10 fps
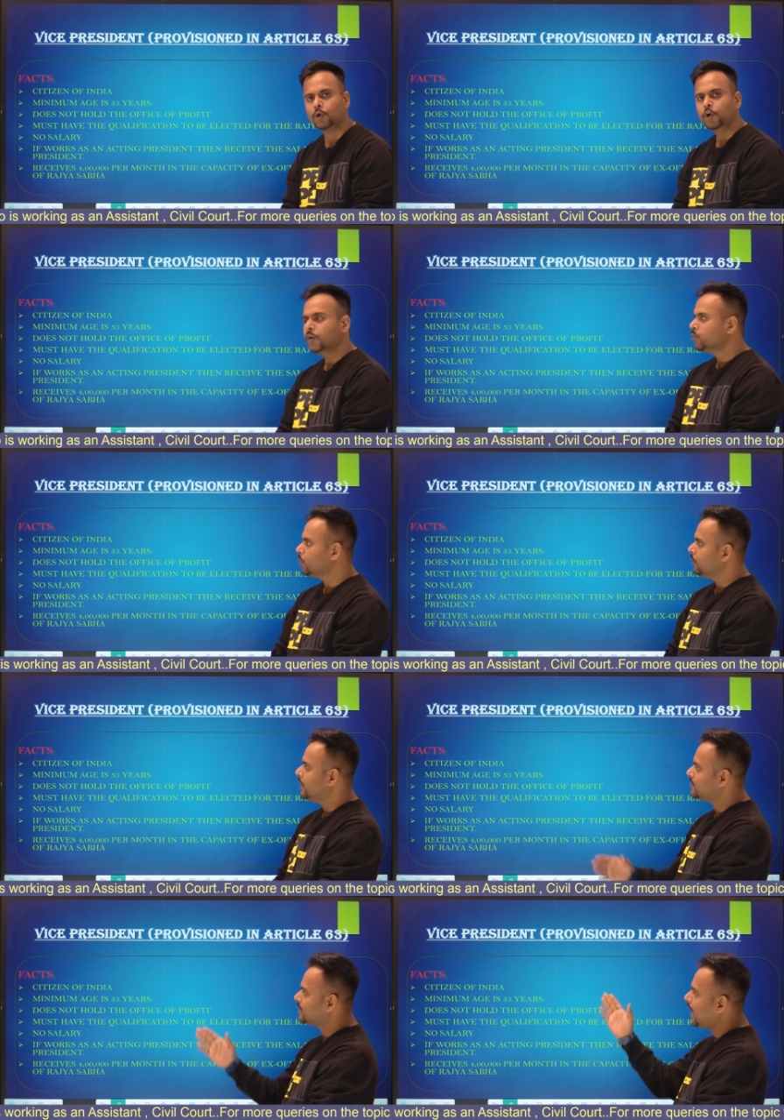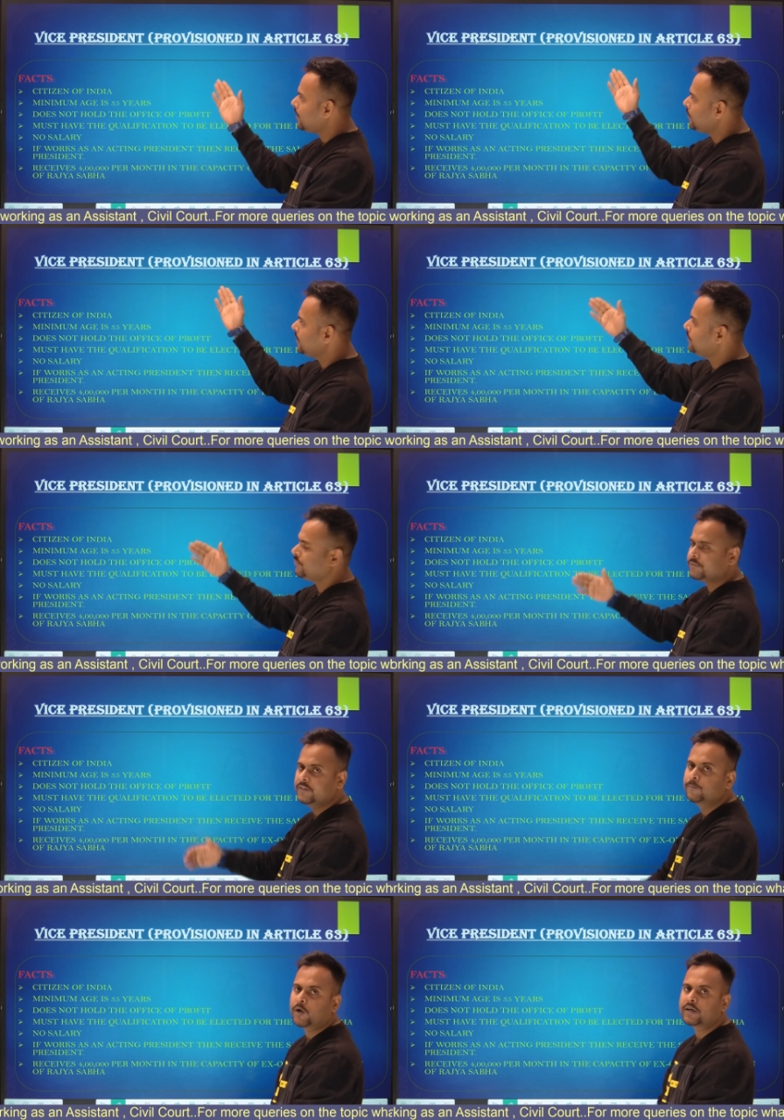So let's start with the
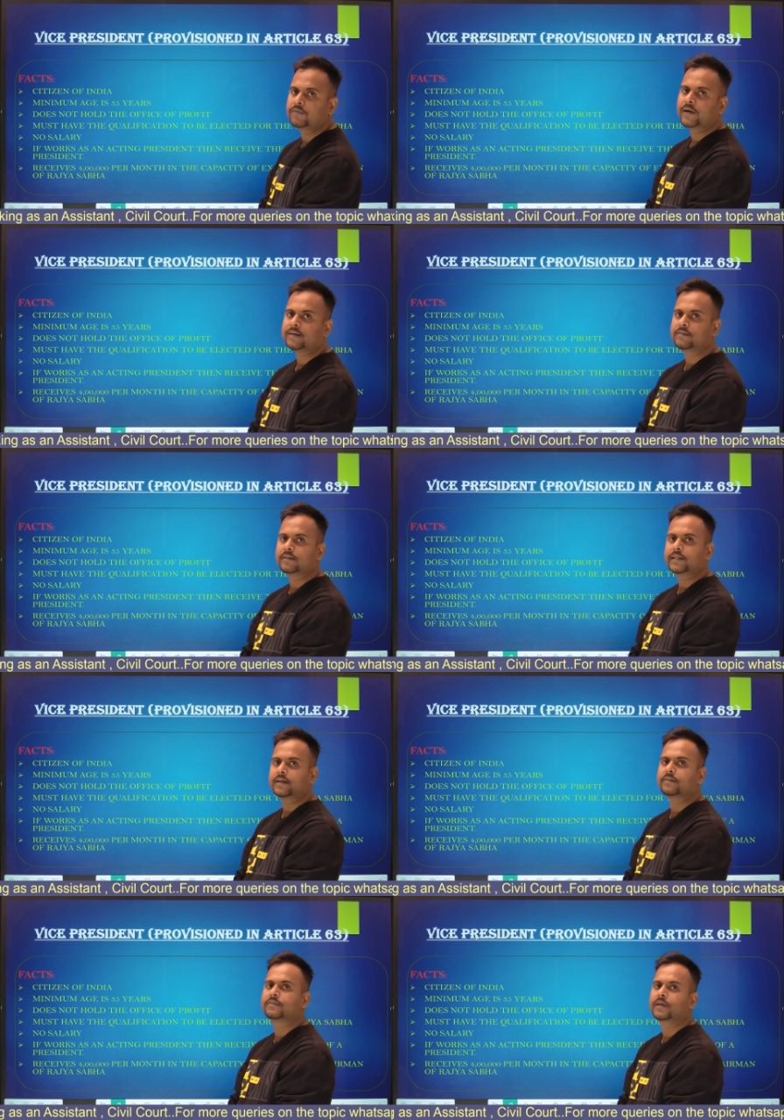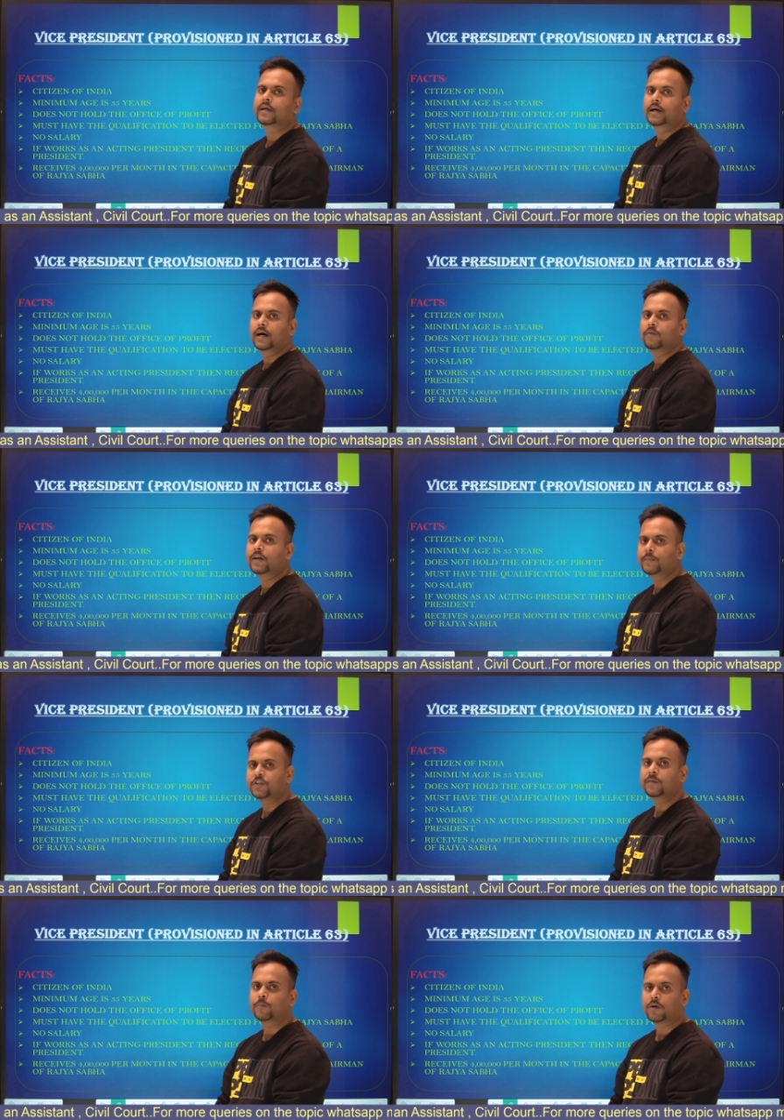important facts that is very much
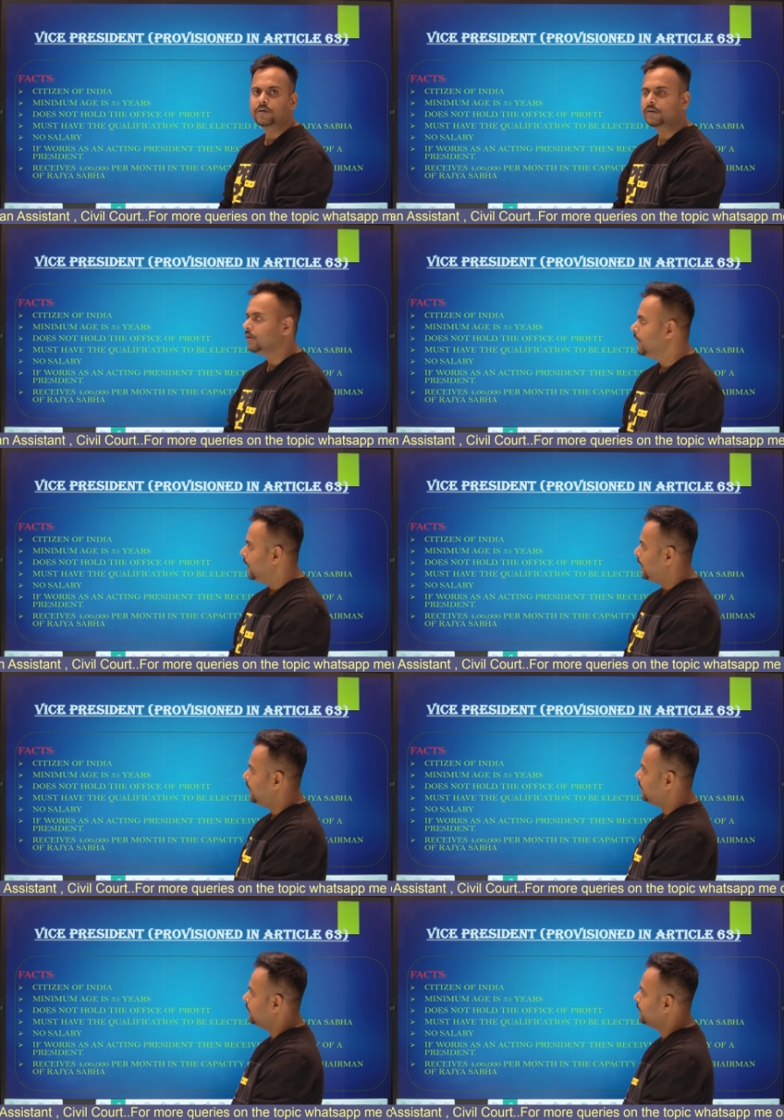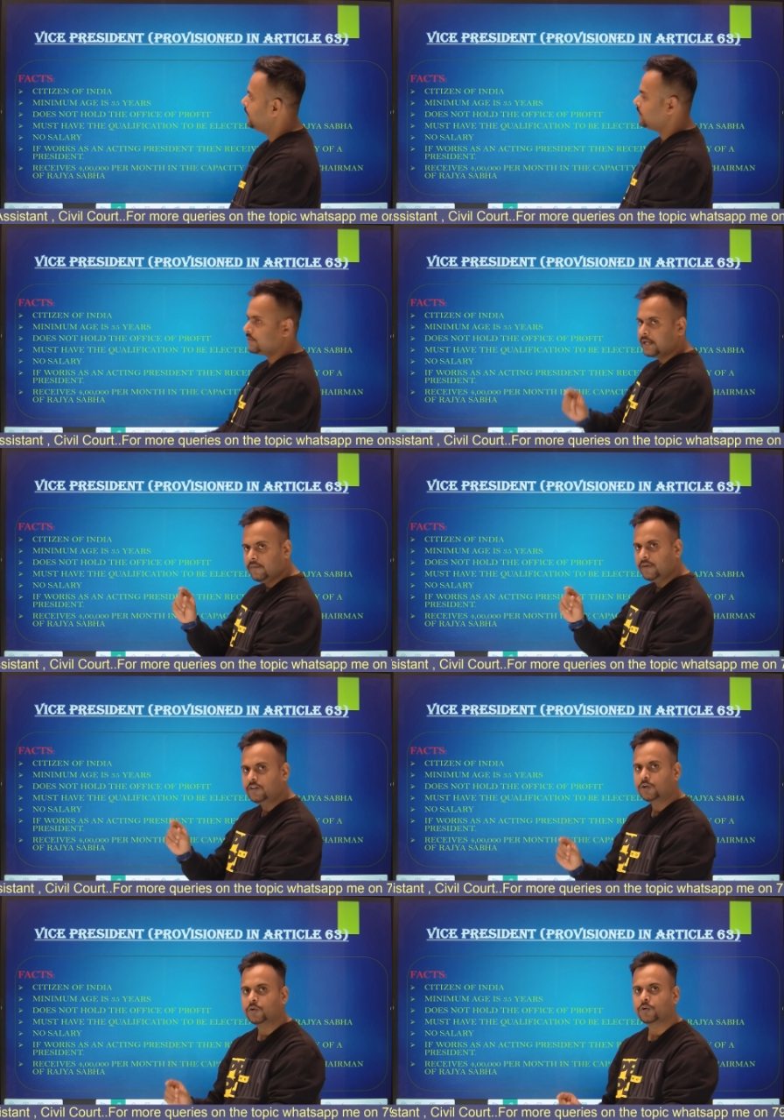important and is
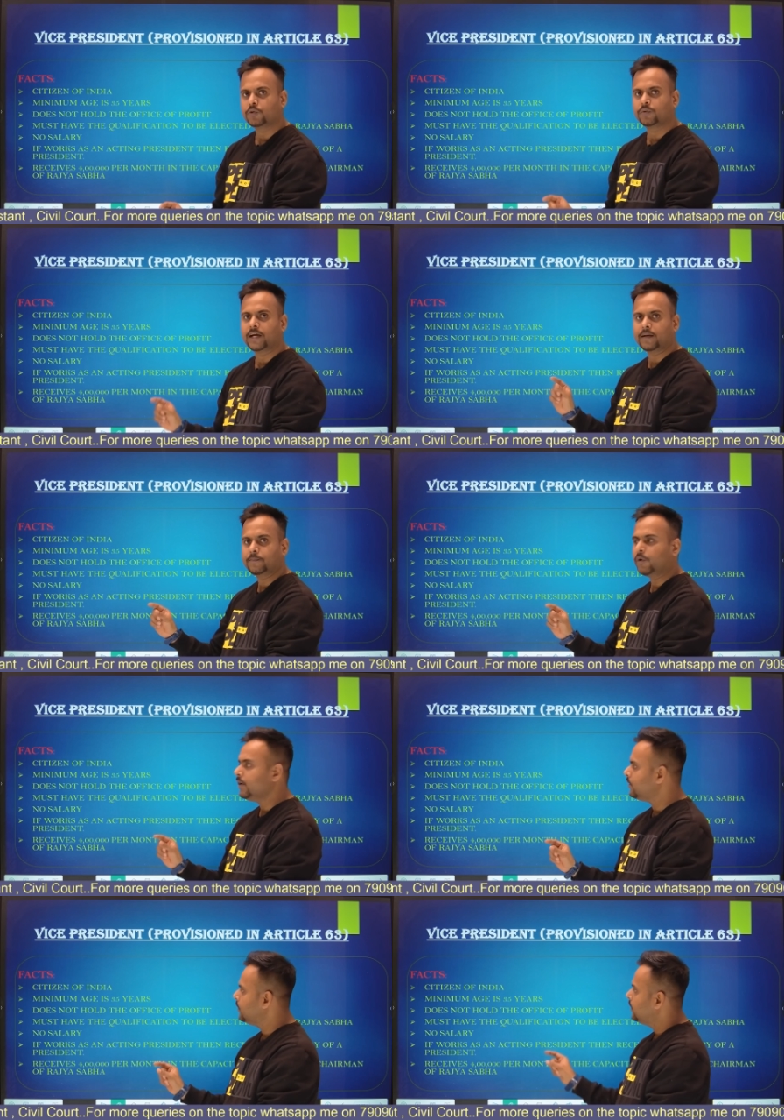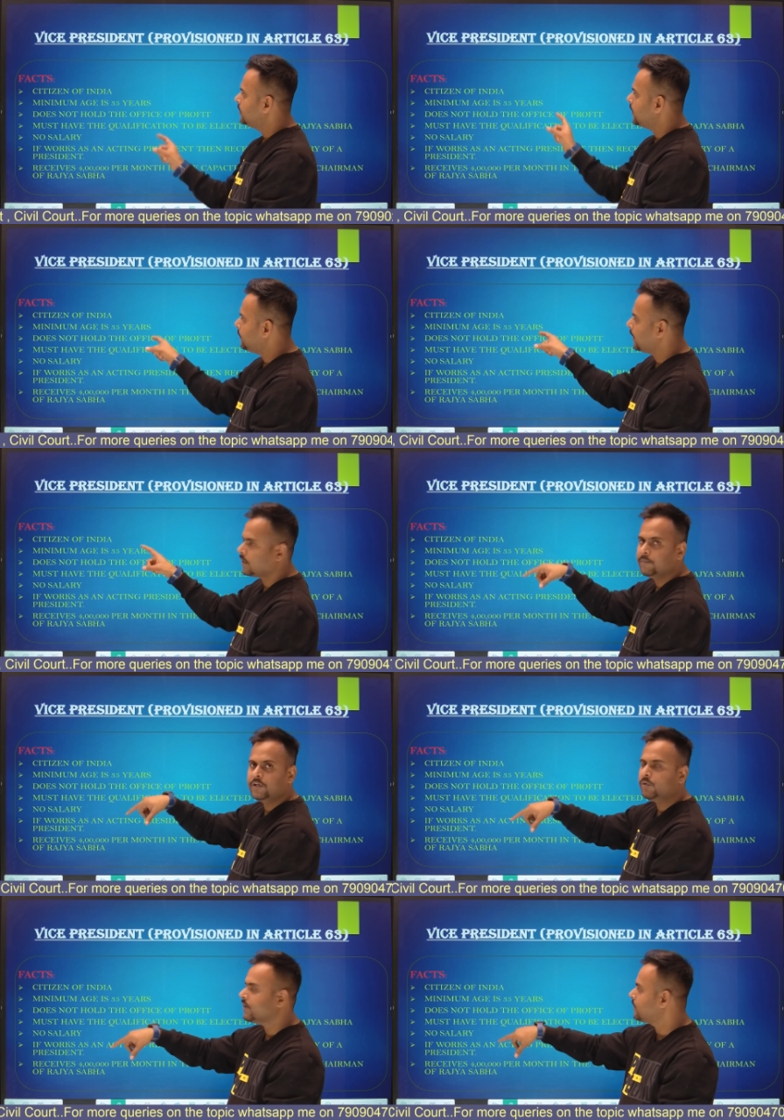relevant to that point that may come in
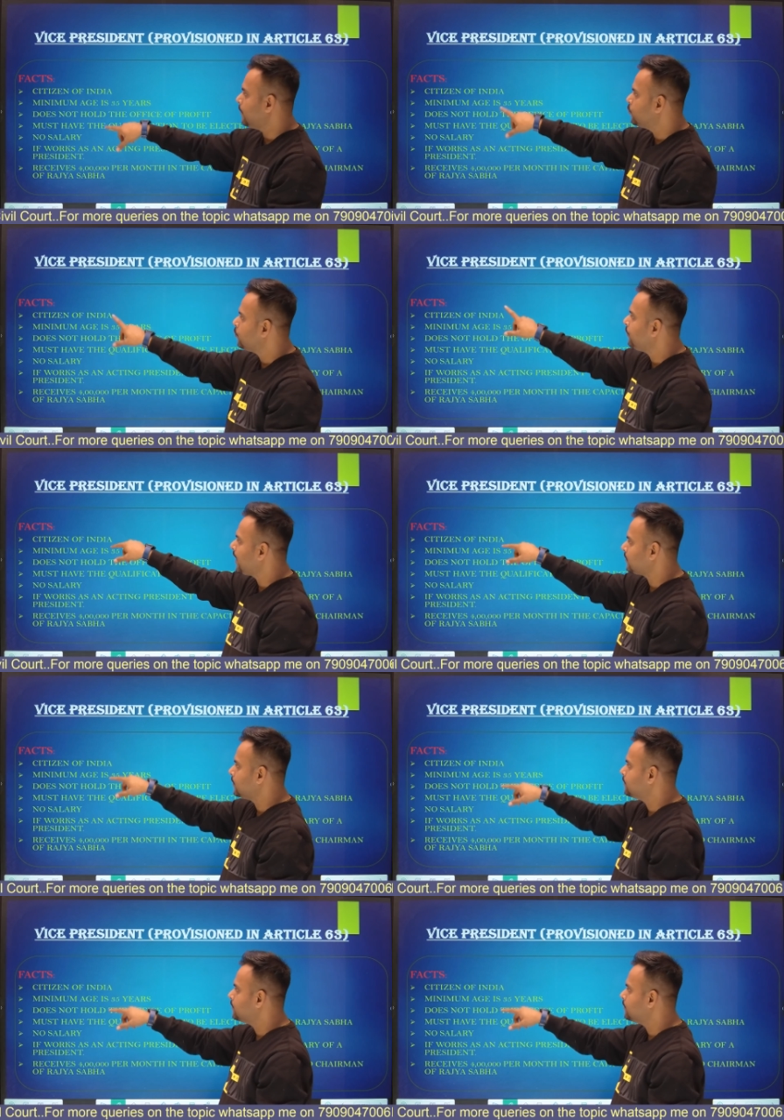your exam. So facts.